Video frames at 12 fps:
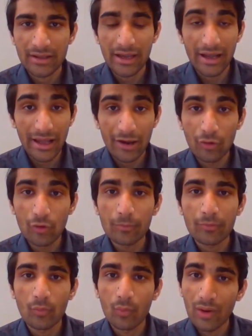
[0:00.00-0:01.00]
And I hope
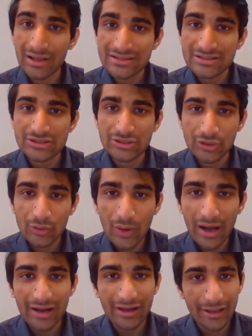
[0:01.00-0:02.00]
once you
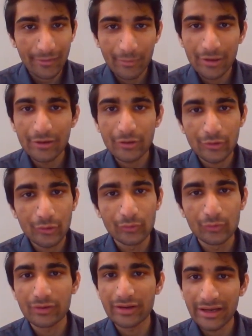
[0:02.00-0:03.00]
are able
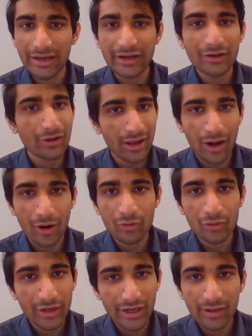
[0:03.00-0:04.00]
to create your
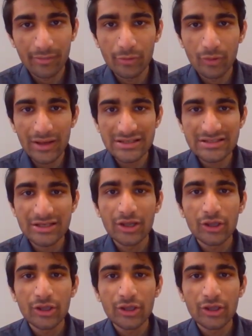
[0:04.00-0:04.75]
account on AWS,